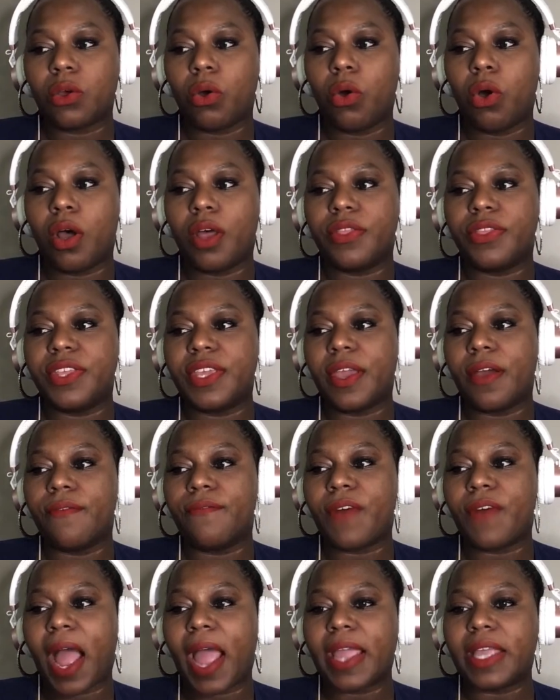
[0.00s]
on the
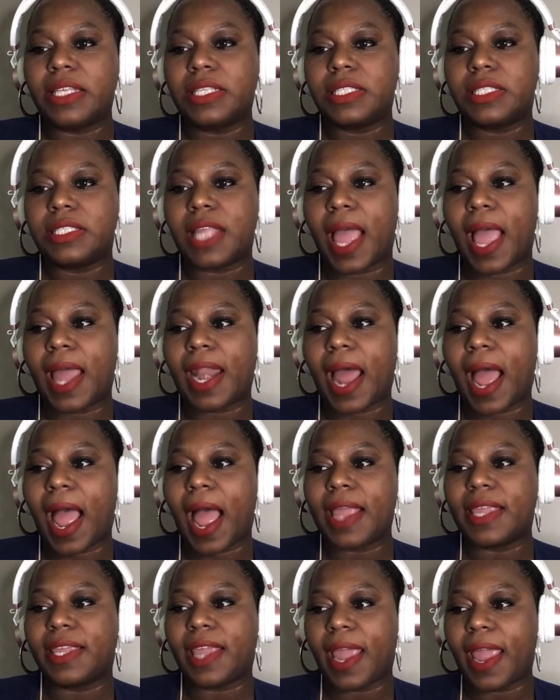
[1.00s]
advice that
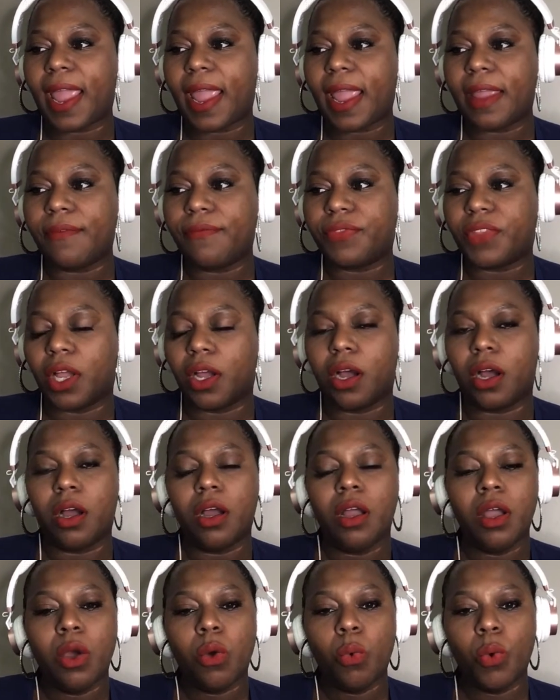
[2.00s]
I gave the
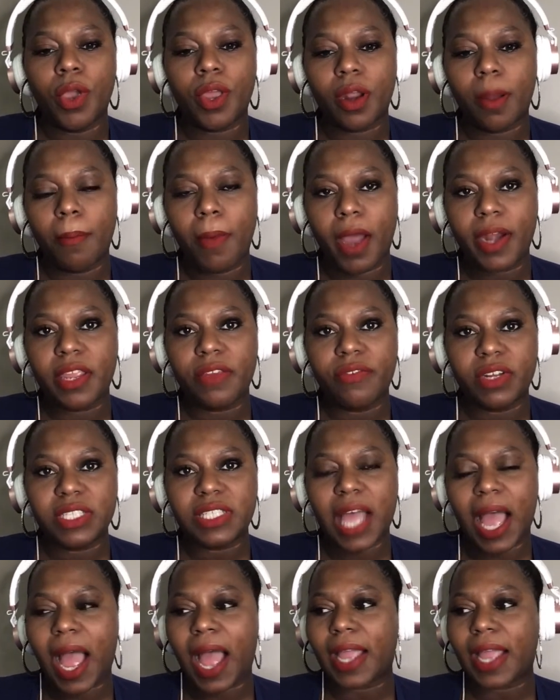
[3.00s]
Where the Money
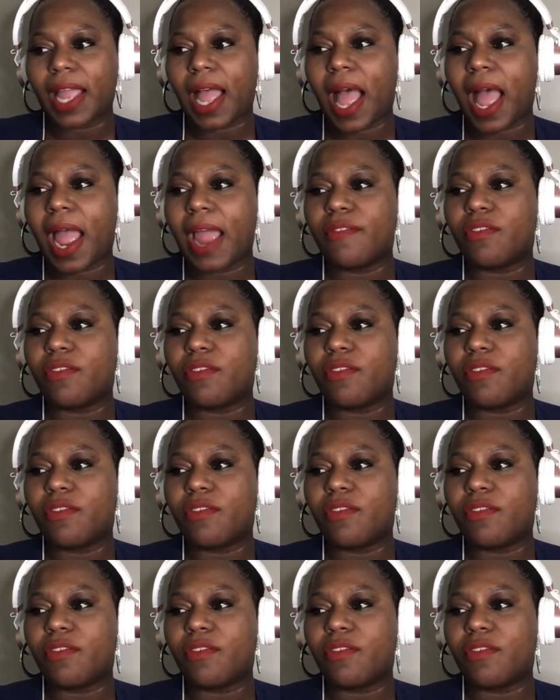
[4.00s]
Reside guy.